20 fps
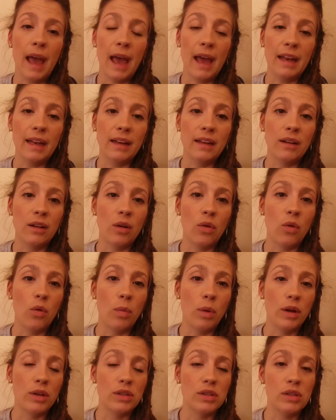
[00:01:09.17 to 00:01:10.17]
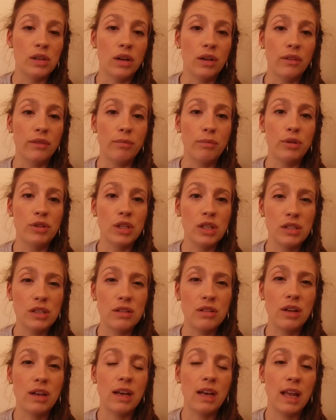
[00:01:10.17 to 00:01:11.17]
added hormones of
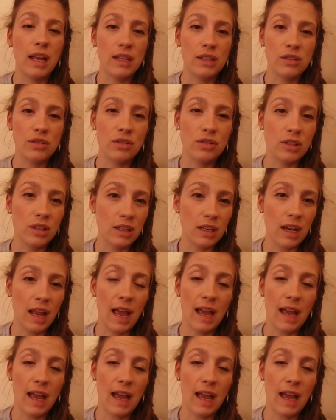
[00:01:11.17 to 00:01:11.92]
progesterone, estrogen,